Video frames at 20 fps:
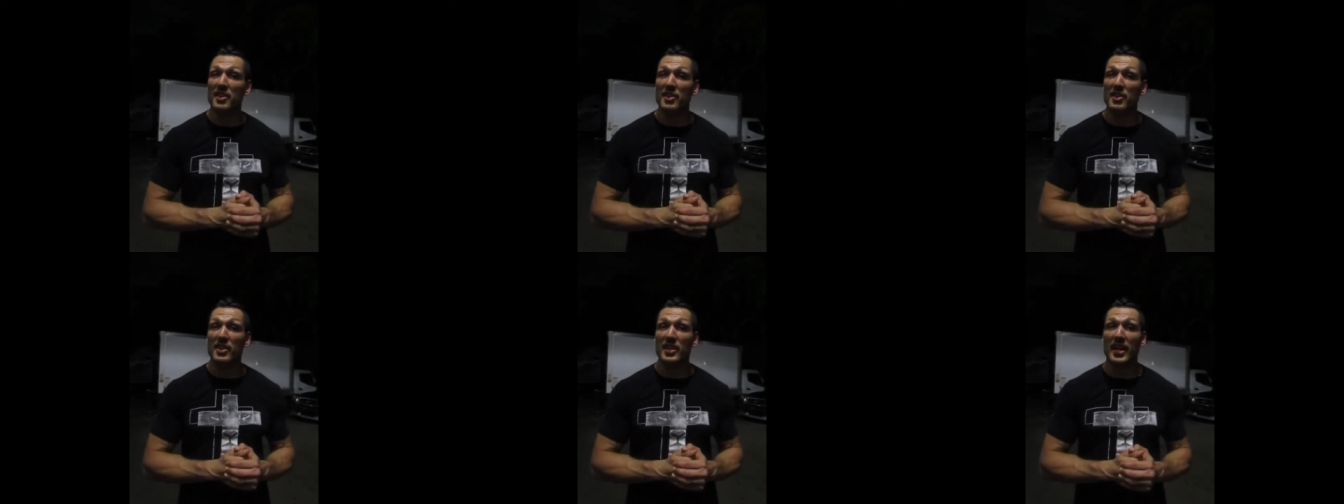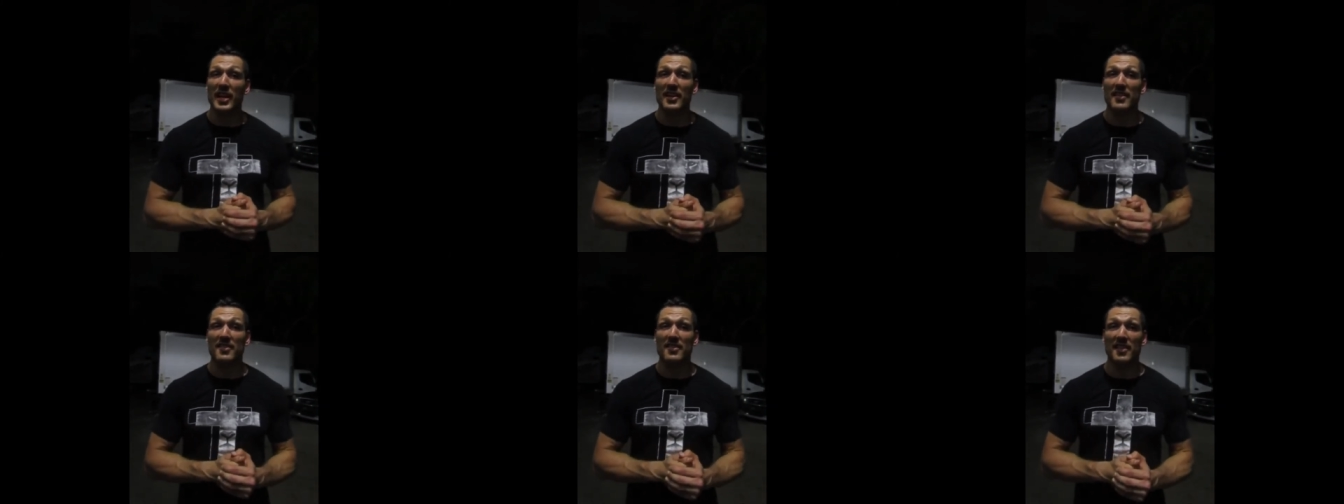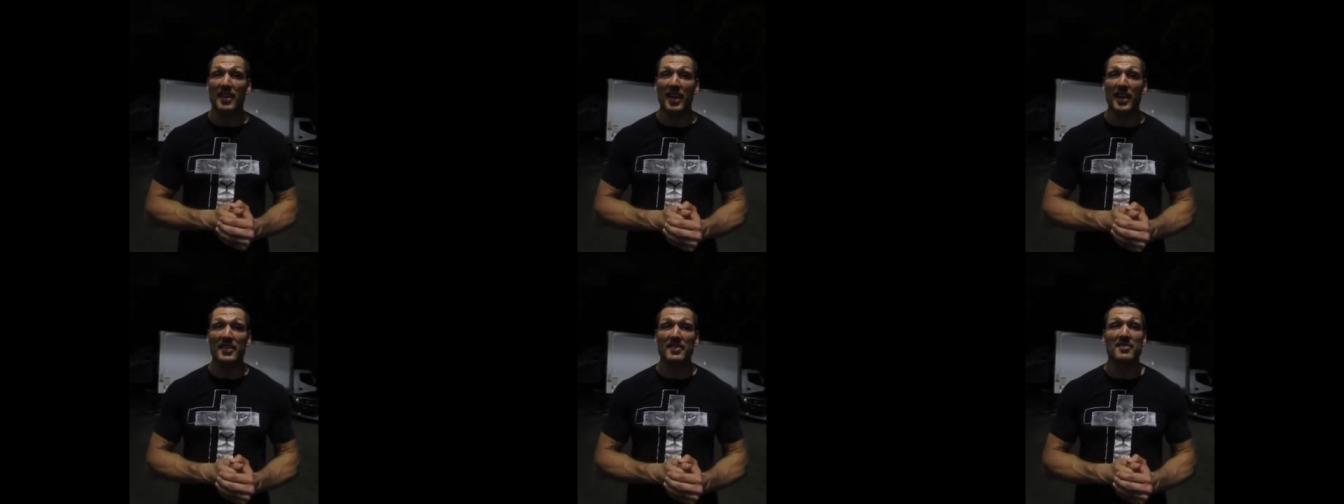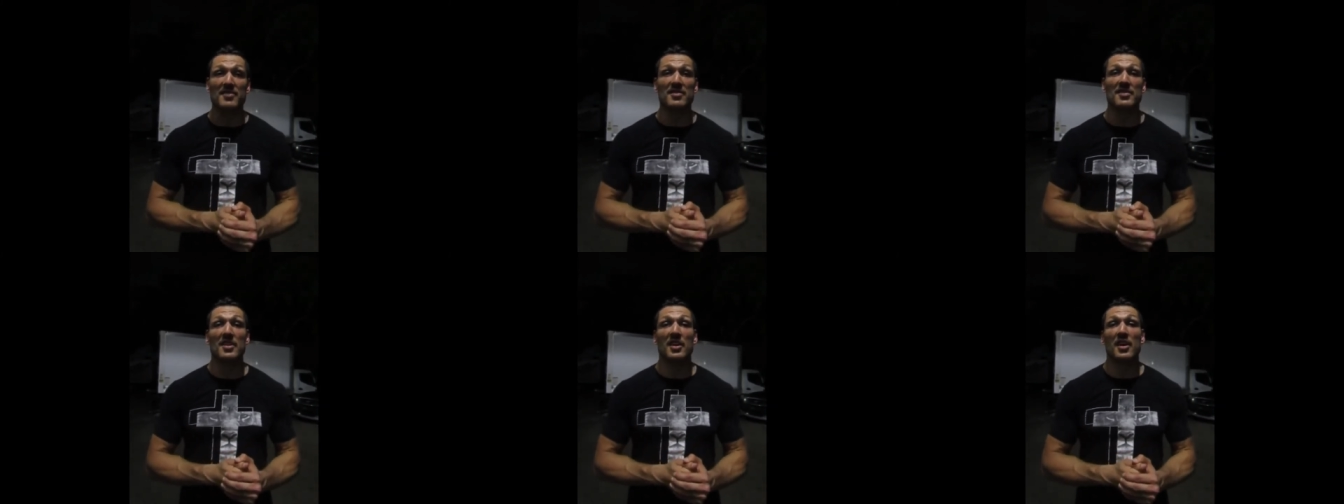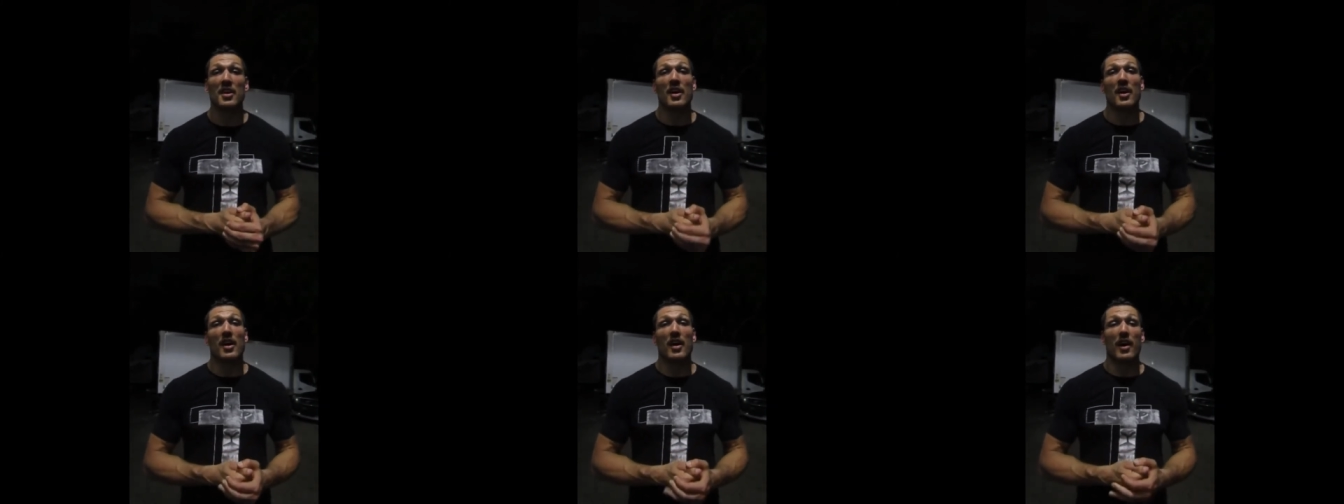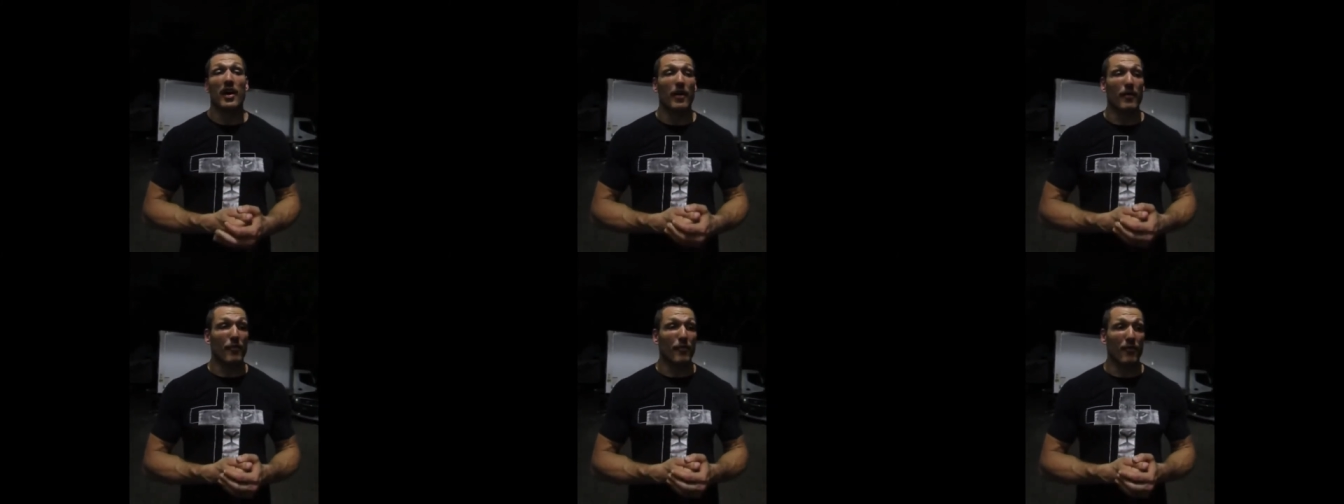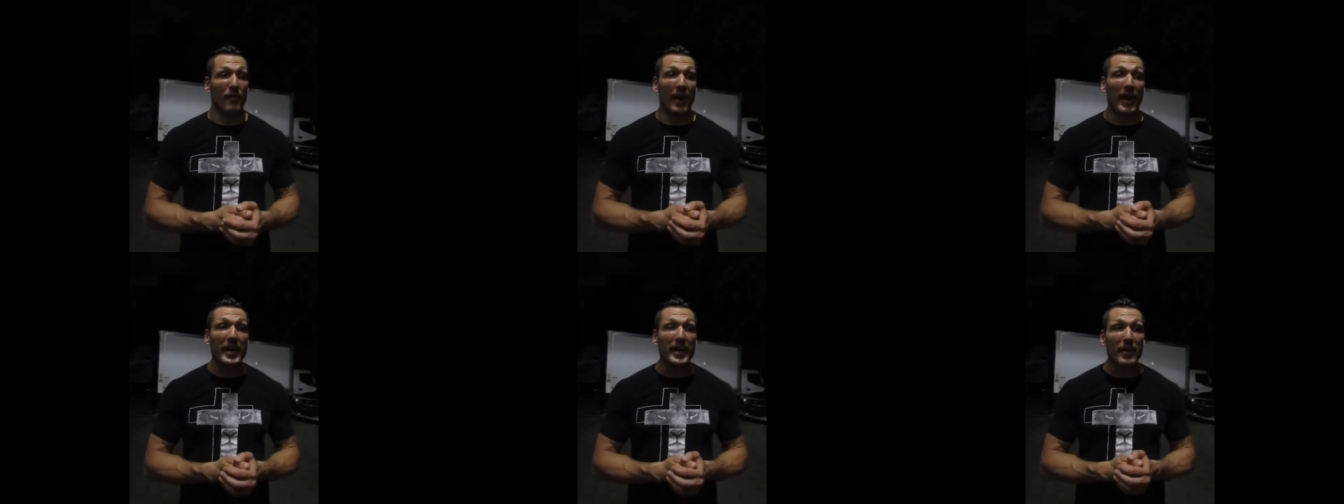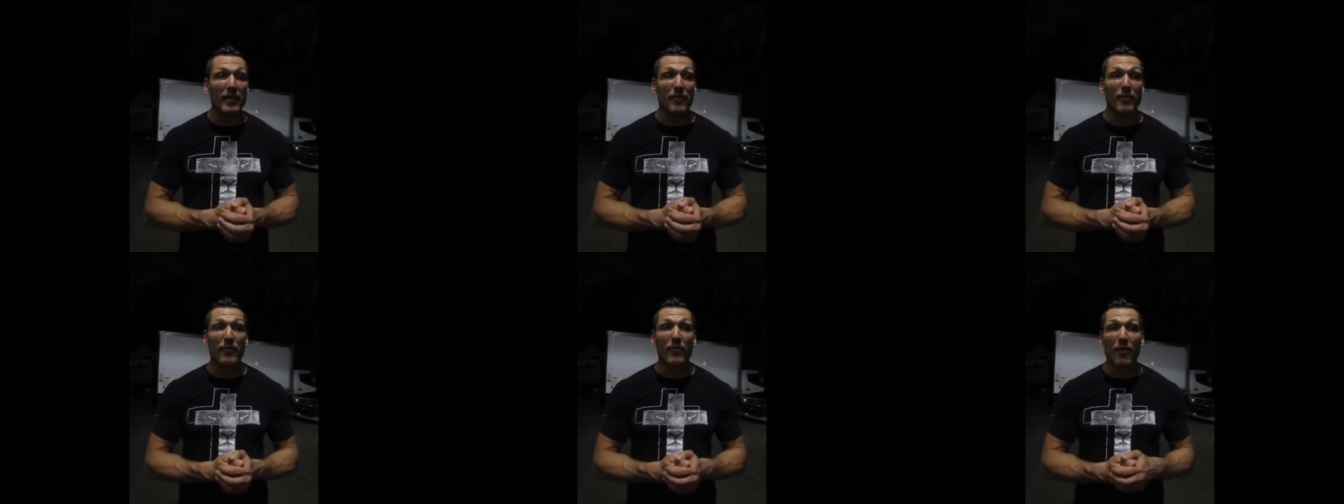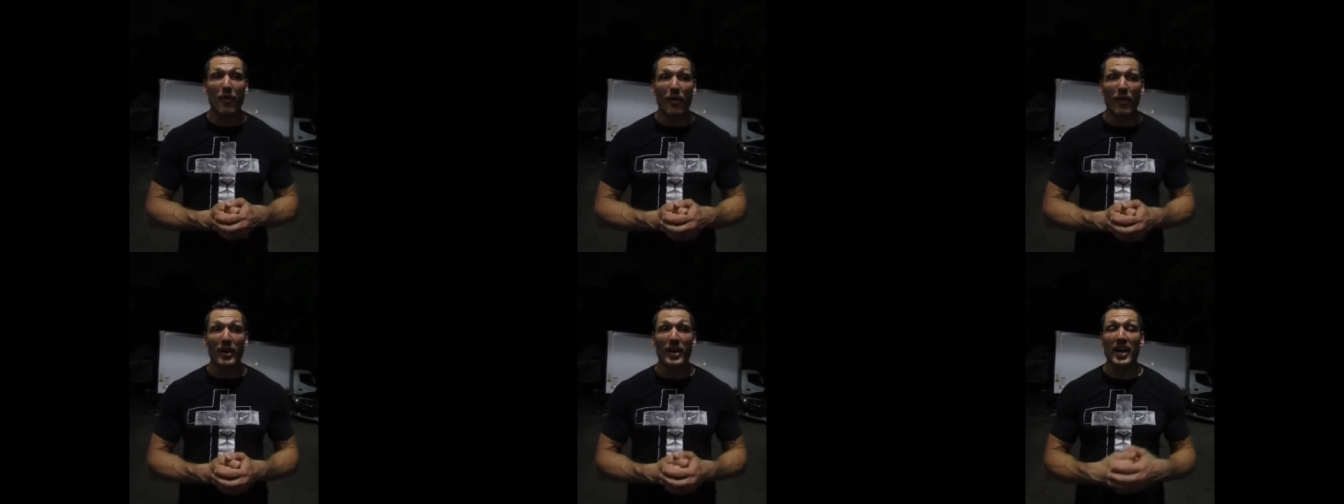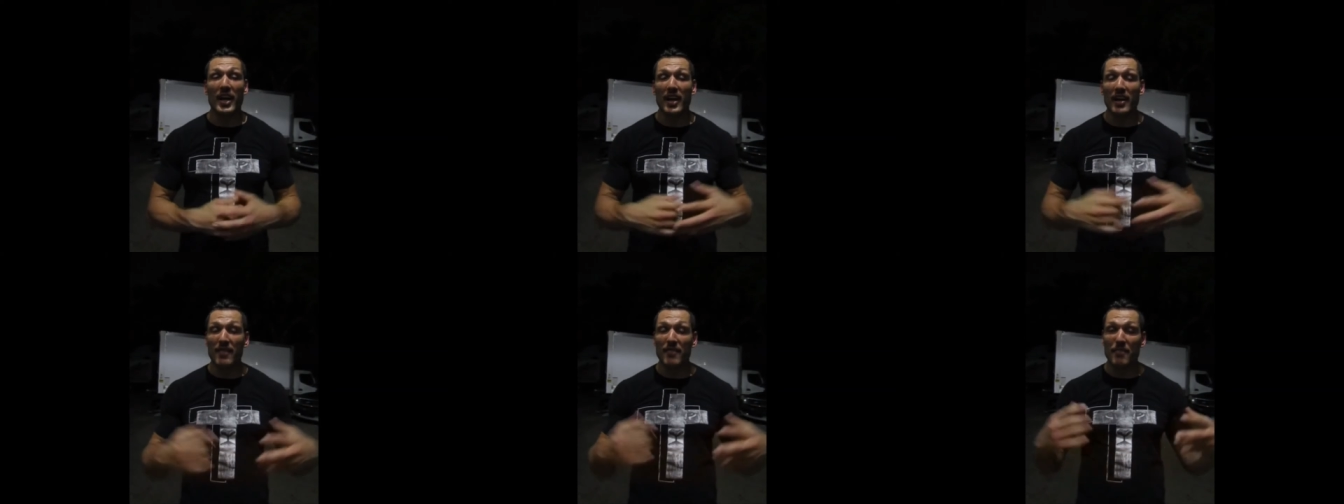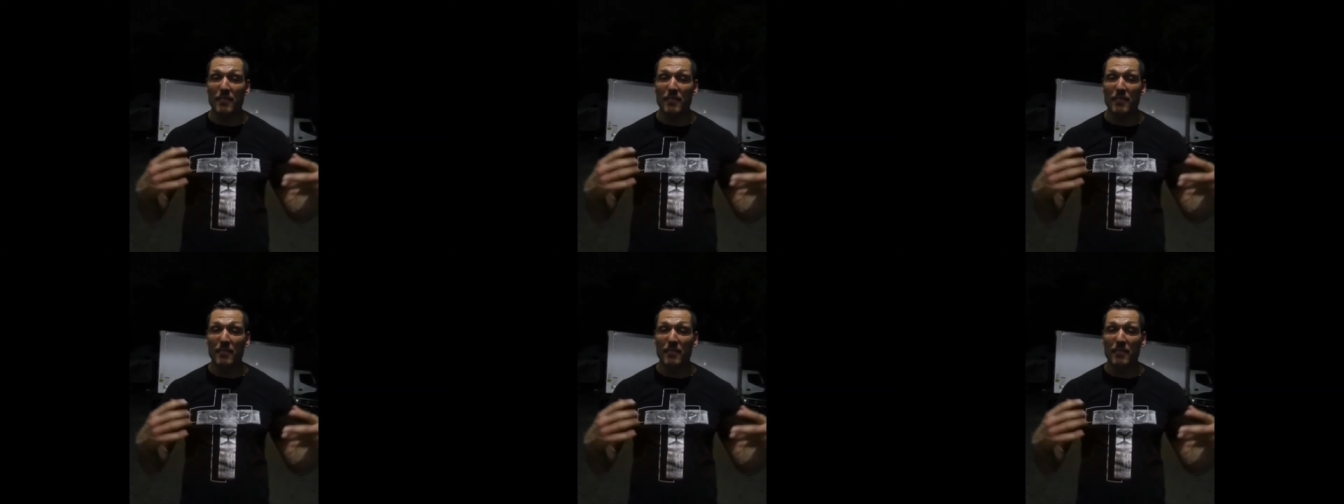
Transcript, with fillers: in the United States uh, fighting for it,